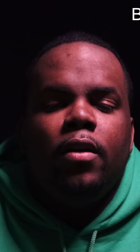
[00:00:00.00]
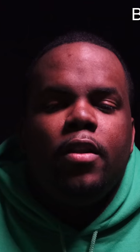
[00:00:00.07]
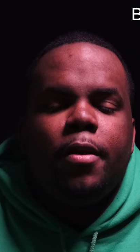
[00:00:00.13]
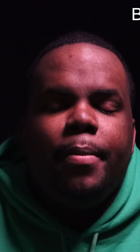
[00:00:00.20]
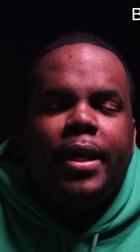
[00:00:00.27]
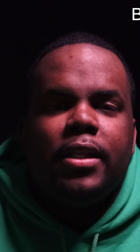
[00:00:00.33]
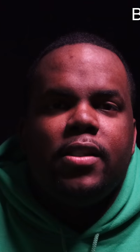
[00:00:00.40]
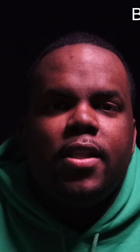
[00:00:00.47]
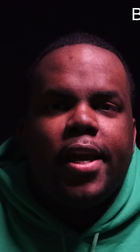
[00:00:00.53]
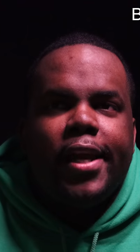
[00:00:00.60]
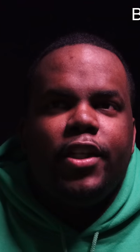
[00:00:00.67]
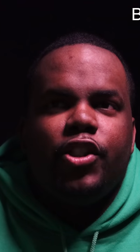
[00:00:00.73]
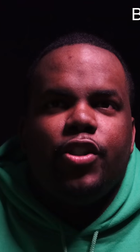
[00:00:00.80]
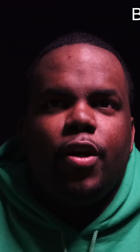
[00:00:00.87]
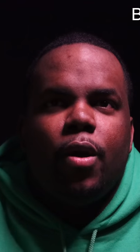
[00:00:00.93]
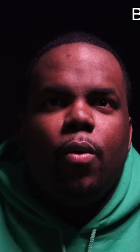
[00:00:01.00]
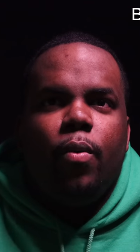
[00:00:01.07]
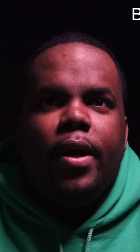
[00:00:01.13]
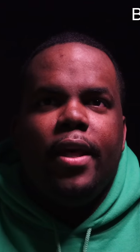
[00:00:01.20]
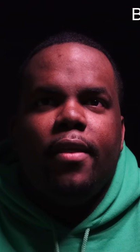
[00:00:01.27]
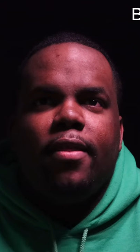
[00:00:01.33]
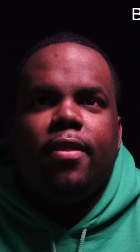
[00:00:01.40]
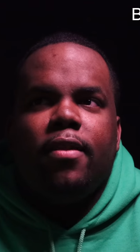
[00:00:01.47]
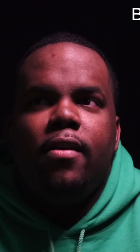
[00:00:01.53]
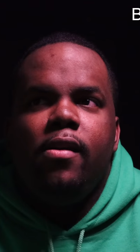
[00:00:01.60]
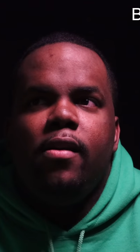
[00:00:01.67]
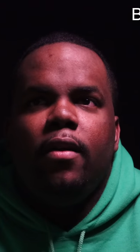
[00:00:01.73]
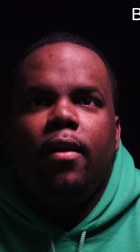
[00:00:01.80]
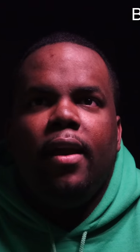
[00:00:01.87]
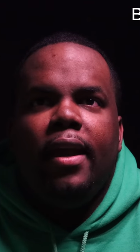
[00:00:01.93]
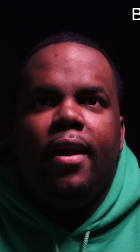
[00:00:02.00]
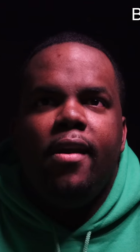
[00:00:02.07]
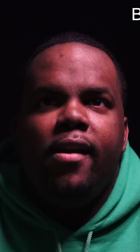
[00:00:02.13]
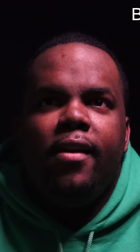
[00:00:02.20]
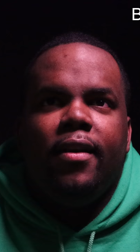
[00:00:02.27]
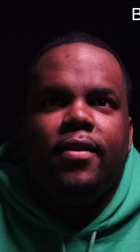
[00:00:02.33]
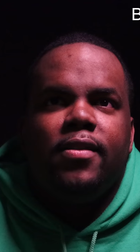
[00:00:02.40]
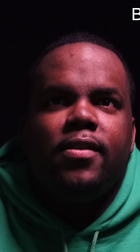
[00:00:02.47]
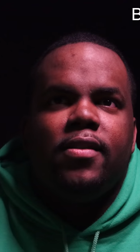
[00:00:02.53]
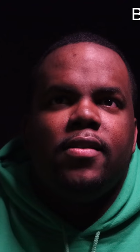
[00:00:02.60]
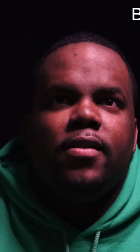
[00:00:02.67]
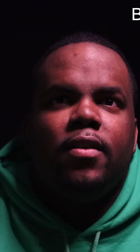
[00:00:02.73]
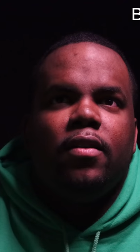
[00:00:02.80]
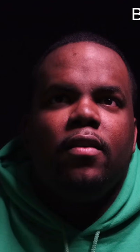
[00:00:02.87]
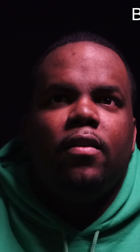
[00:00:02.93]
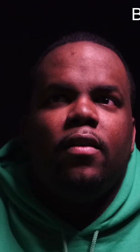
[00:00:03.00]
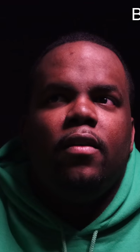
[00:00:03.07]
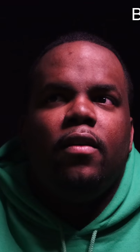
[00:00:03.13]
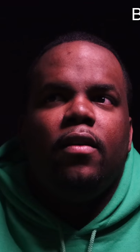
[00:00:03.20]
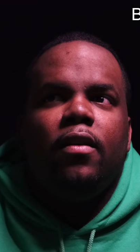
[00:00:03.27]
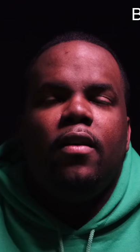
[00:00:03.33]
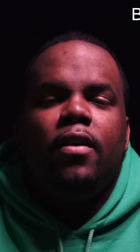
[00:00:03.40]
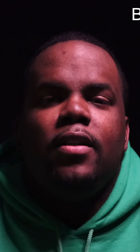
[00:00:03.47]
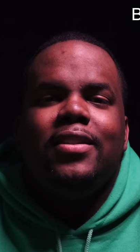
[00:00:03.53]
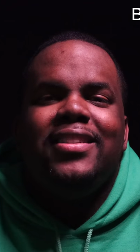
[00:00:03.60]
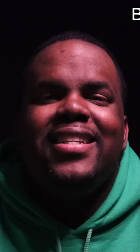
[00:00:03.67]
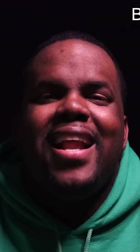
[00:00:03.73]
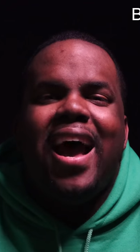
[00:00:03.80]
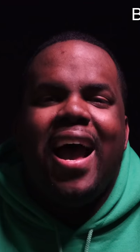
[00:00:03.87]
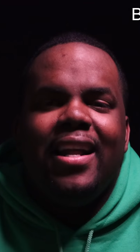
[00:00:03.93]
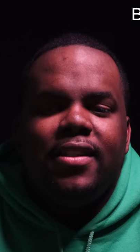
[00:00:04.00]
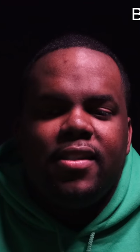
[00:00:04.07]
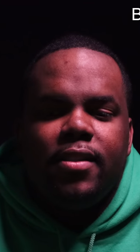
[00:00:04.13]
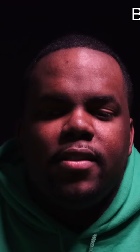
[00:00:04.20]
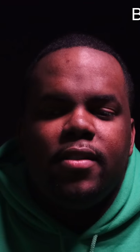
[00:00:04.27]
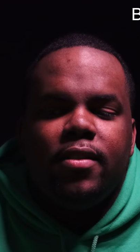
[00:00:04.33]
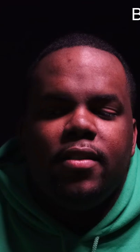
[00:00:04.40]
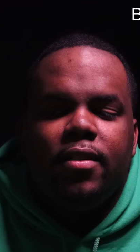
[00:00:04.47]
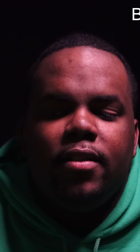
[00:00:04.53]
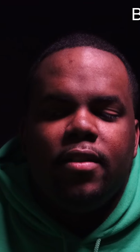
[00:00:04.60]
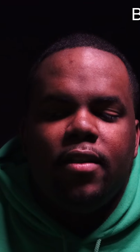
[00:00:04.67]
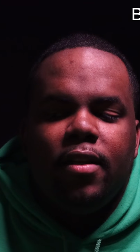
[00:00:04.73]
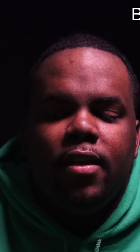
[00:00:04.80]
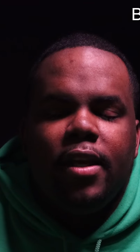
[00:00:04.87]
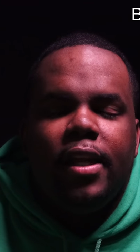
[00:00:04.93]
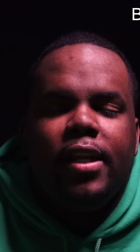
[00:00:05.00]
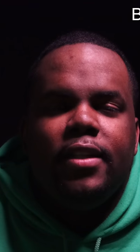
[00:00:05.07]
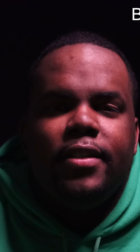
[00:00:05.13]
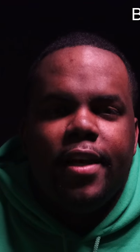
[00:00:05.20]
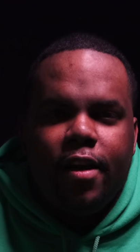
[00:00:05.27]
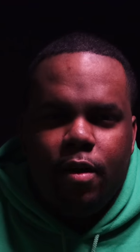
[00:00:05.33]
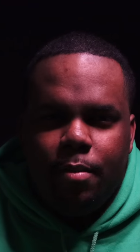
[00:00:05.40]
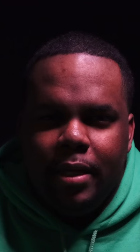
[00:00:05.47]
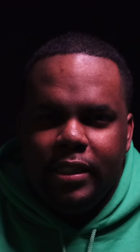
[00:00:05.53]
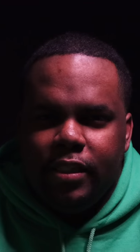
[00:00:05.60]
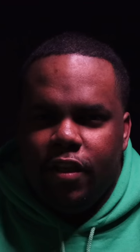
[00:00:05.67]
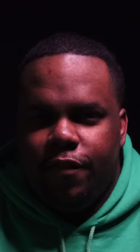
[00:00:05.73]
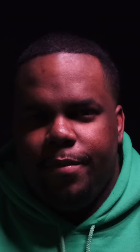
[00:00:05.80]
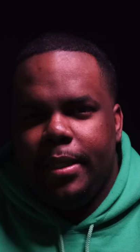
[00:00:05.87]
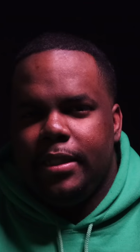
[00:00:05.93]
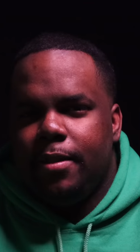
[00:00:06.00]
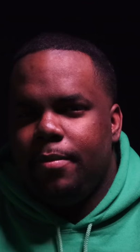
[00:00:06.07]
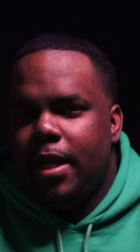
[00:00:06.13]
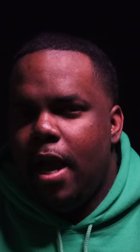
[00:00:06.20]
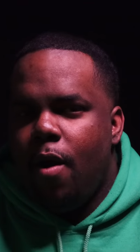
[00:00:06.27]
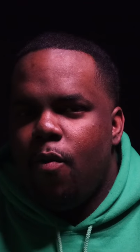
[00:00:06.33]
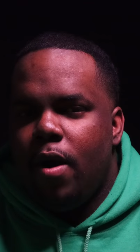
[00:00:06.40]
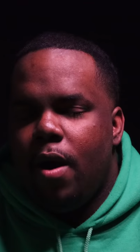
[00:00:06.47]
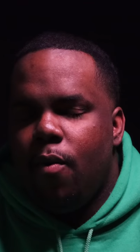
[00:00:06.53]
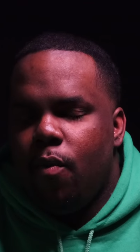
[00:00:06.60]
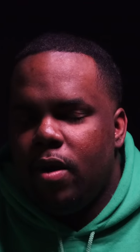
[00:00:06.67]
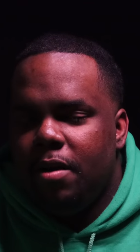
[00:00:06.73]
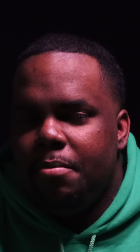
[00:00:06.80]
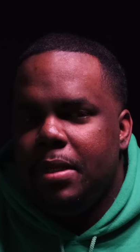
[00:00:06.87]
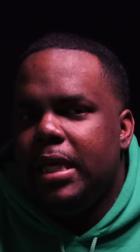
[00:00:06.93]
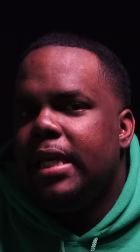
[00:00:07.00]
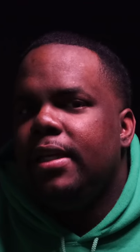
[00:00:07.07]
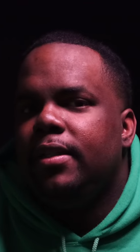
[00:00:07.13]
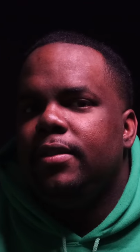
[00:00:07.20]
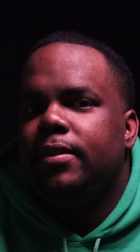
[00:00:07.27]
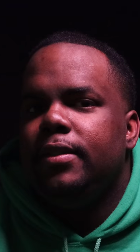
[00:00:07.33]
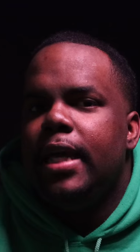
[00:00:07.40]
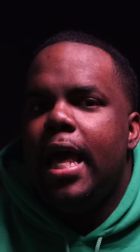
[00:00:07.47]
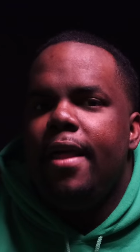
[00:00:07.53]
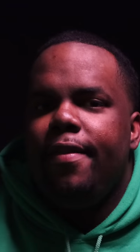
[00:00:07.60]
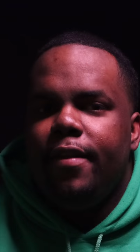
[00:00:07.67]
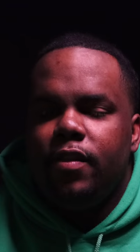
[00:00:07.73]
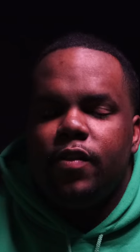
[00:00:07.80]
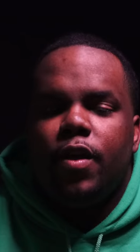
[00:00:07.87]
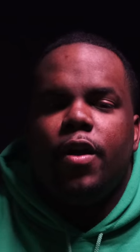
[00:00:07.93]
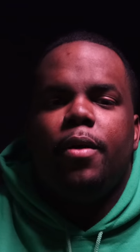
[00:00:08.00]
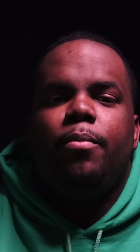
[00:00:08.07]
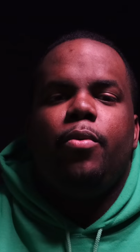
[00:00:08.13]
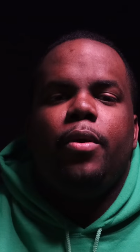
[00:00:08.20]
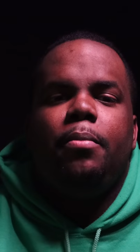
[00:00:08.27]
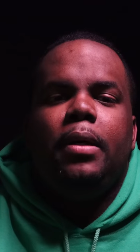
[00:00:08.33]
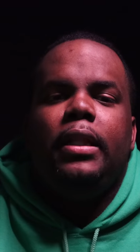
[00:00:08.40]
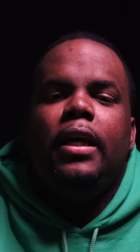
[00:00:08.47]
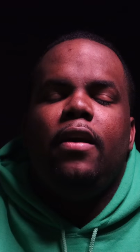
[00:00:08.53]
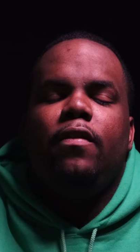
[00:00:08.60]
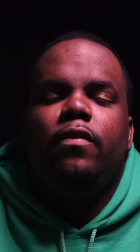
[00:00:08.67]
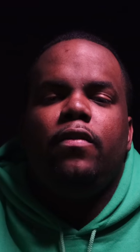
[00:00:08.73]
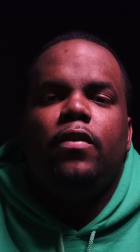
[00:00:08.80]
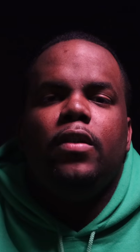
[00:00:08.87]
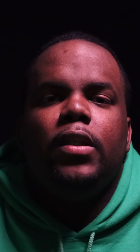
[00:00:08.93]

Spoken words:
The biggest thing I struggle with is not getting down on myself because I'm not where I want to be at this current point in my life.